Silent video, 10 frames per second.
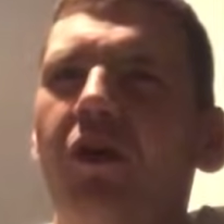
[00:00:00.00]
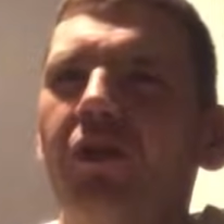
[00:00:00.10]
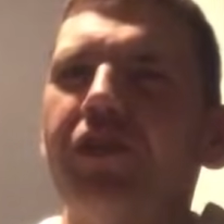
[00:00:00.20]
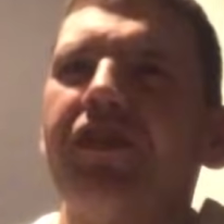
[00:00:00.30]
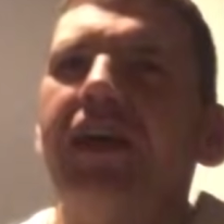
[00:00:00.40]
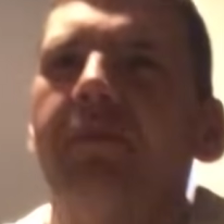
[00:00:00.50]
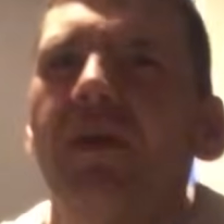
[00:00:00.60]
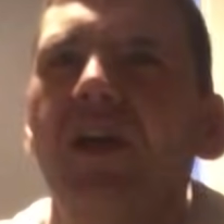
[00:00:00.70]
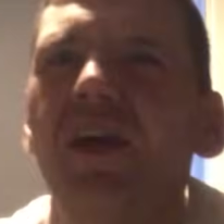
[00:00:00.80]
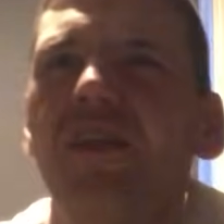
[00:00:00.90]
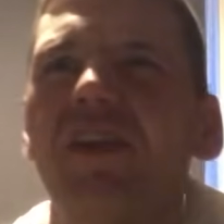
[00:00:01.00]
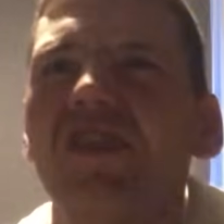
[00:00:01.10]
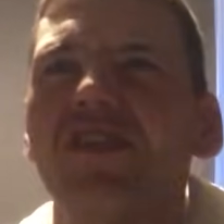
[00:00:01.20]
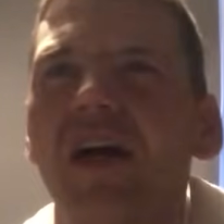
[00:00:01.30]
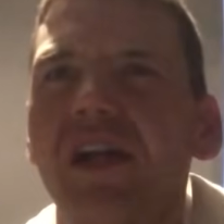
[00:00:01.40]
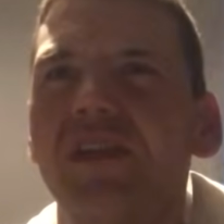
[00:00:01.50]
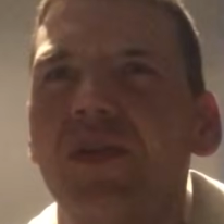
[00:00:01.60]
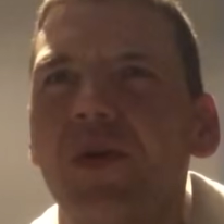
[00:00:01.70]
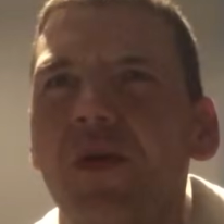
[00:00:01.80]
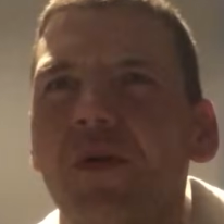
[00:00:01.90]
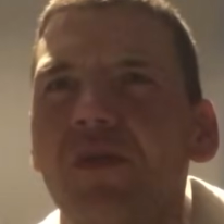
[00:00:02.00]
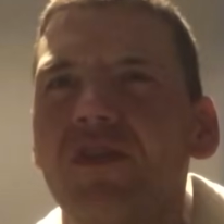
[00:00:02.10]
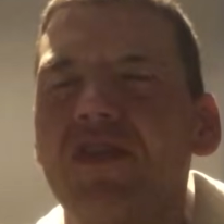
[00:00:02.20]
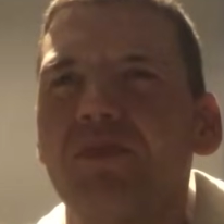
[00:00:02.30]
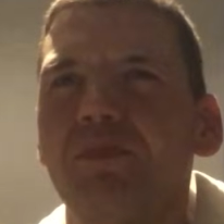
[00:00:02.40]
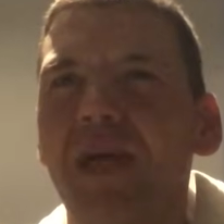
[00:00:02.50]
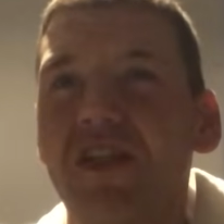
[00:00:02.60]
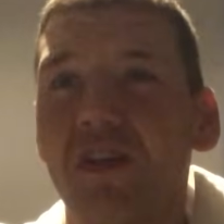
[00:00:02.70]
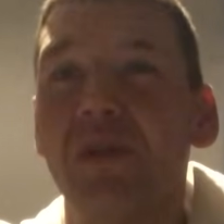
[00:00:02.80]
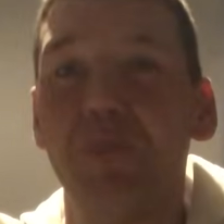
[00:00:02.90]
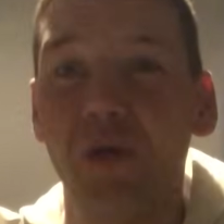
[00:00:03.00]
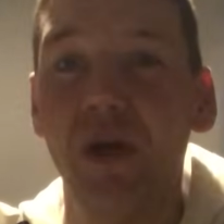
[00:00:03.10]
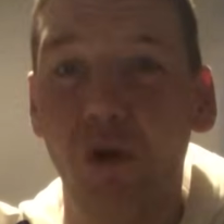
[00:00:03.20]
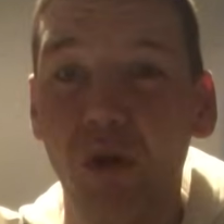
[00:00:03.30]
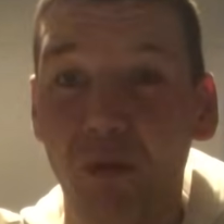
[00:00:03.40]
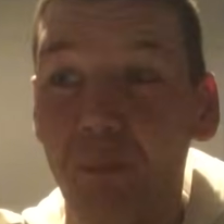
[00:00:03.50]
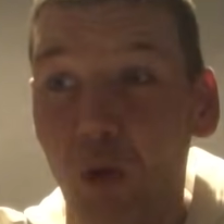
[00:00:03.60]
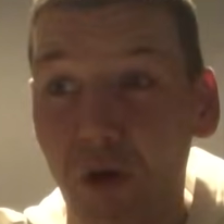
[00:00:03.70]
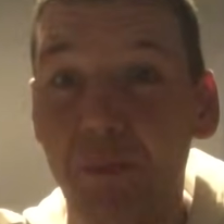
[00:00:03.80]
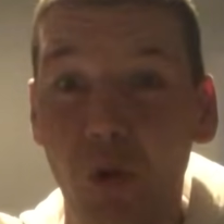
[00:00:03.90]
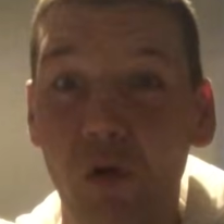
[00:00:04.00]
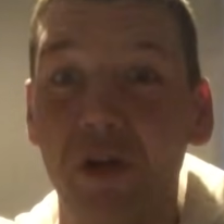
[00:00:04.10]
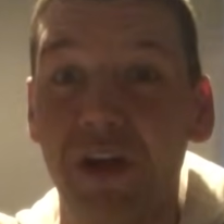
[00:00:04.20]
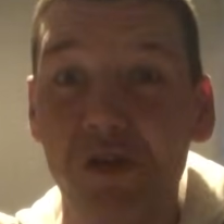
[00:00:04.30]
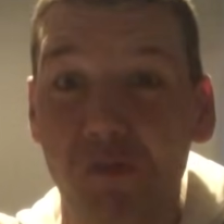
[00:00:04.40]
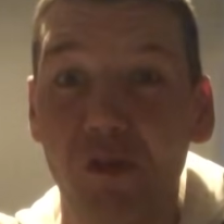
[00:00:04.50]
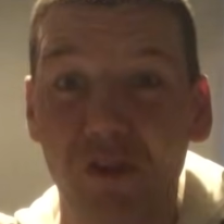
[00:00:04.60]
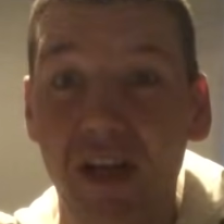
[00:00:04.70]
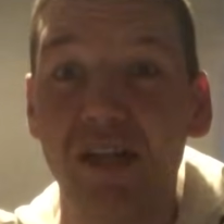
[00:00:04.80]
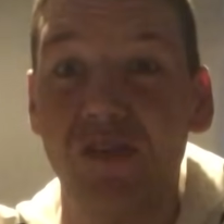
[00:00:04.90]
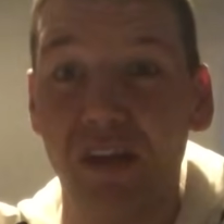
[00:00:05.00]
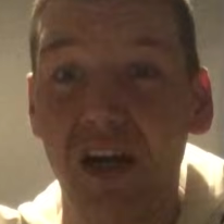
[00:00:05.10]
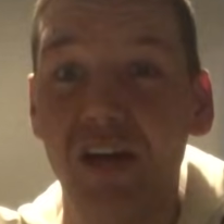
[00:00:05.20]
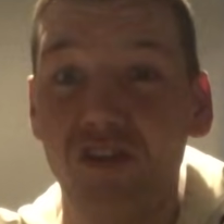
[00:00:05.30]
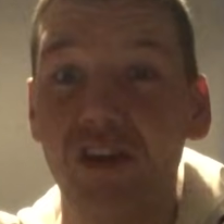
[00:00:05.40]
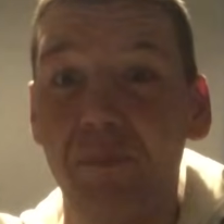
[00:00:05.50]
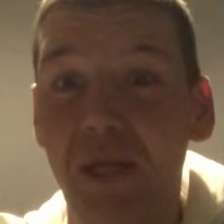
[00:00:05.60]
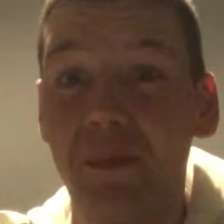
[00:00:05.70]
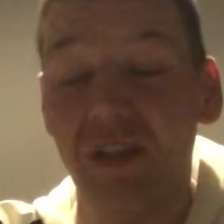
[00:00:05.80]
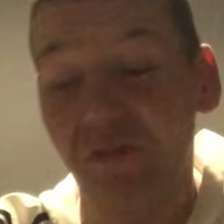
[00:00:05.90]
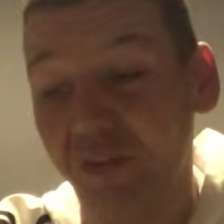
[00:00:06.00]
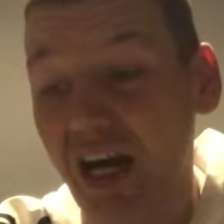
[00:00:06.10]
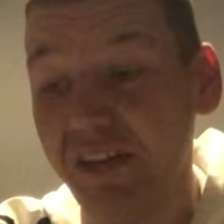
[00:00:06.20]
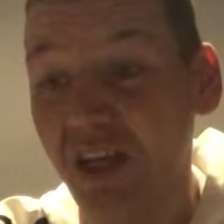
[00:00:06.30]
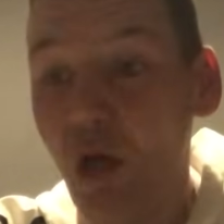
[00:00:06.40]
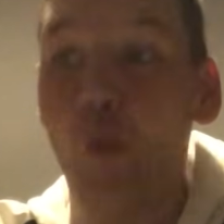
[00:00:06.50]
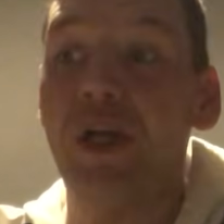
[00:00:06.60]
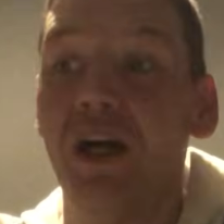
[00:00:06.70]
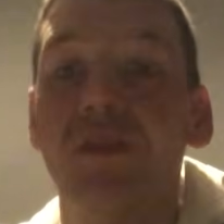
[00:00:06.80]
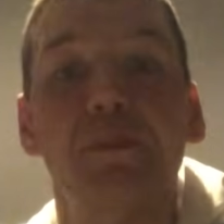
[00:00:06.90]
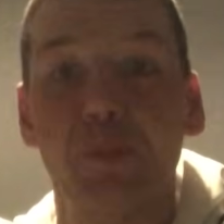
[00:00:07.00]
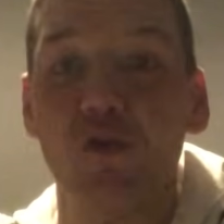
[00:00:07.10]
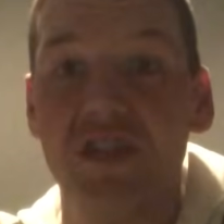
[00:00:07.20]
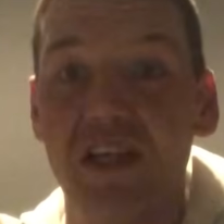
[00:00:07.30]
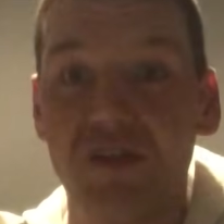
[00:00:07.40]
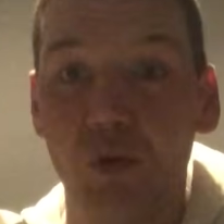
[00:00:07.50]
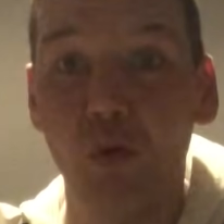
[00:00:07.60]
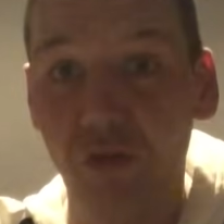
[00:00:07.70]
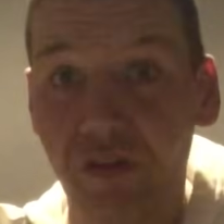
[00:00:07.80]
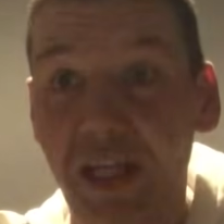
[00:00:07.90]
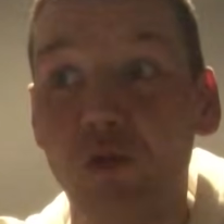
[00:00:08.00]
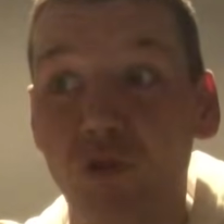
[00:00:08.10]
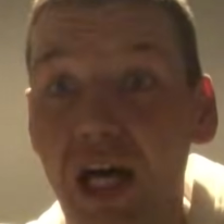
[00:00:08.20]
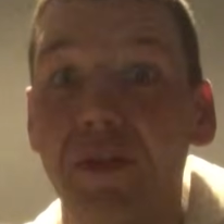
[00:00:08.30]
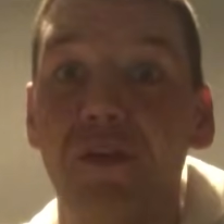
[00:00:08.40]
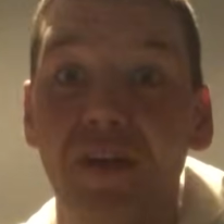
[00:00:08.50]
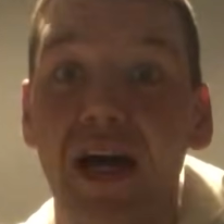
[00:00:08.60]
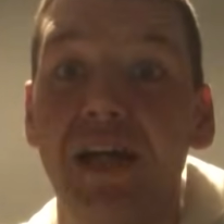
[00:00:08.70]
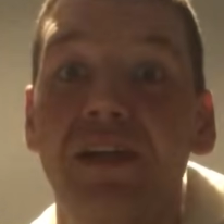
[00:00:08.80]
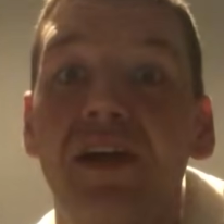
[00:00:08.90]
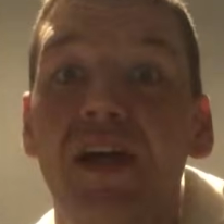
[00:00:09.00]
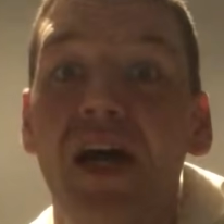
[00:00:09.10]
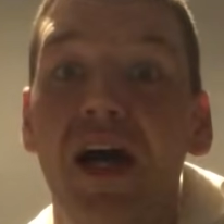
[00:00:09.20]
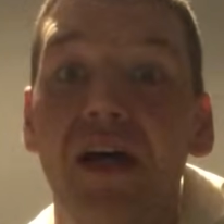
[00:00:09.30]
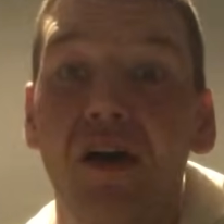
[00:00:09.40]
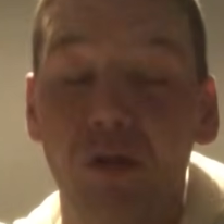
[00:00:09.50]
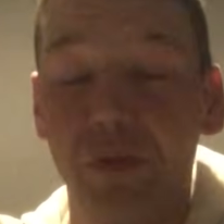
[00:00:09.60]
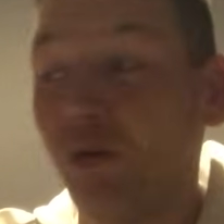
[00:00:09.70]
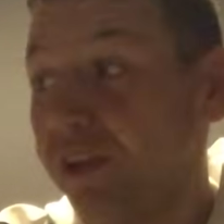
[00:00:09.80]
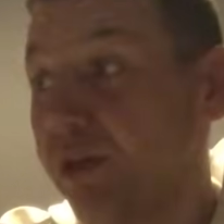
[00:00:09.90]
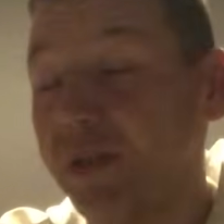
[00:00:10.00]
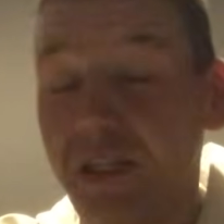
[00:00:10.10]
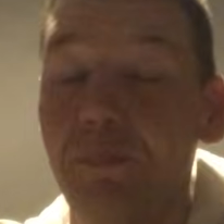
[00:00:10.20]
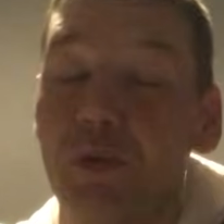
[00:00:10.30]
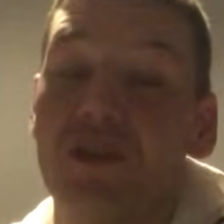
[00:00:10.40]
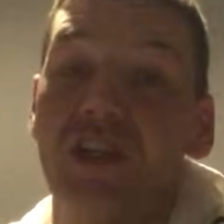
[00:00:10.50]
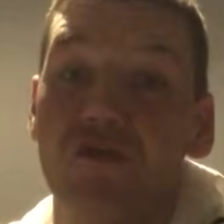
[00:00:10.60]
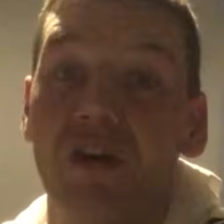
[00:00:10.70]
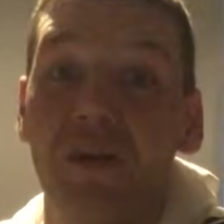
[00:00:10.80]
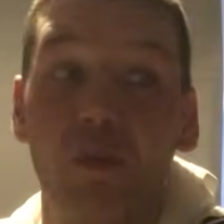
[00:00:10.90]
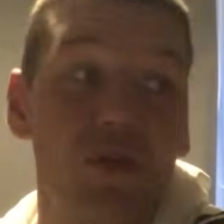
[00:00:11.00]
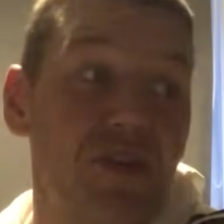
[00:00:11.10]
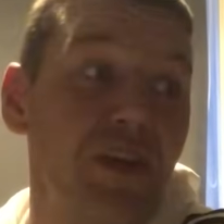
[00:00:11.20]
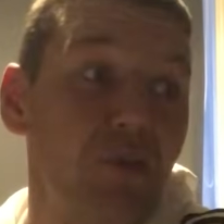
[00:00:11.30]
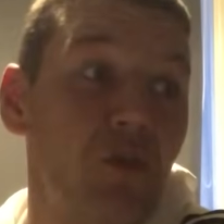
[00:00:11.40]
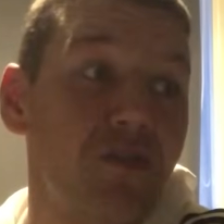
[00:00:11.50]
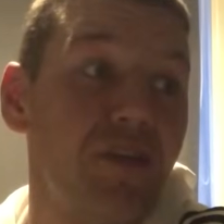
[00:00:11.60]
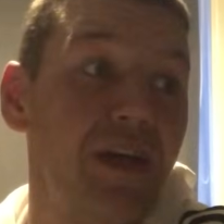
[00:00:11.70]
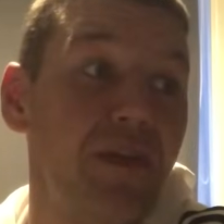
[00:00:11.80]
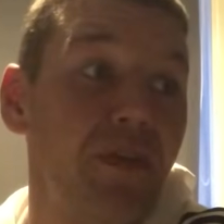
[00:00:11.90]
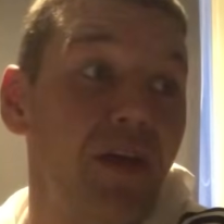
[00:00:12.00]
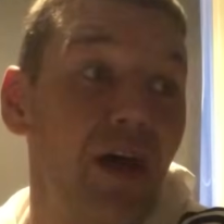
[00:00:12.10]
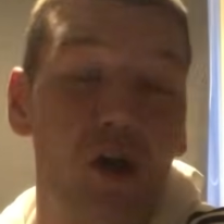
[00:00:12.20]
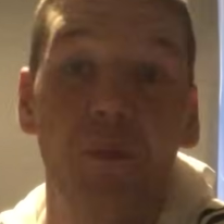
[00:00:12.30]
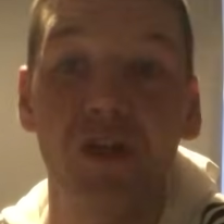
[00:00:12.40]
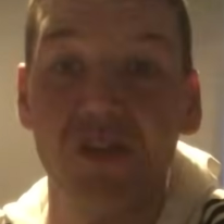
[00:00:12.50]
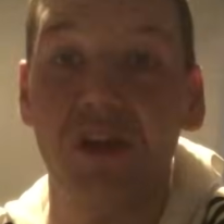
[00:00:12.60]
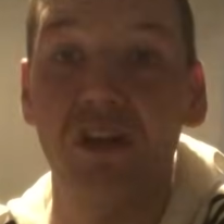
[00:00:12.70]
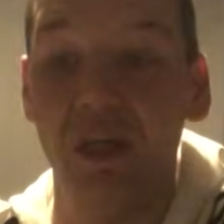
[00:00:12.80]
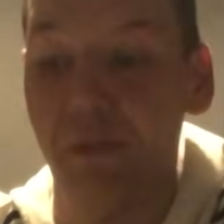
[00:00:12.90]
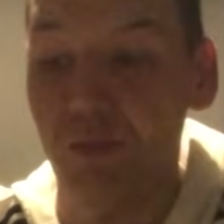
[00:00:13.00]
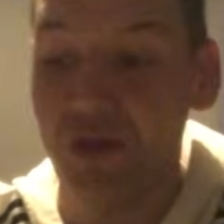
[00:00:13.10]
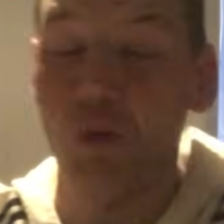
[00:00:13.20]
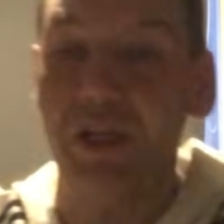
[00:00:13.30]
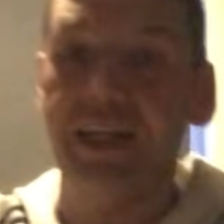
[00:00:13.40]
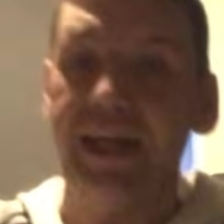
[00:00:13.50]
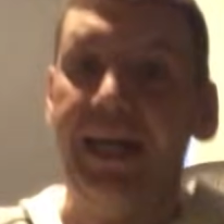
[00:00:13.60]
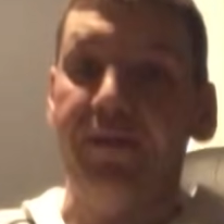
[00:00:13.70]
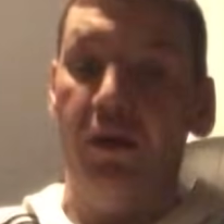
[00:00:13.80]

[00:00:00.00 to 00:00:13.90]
August time, they started to basically put it all more and more onto us with regards to the hardship payment. In fact, we had to process the whole thing, rather than, the only thing we didn't process rather was the how much the claimant was going to get.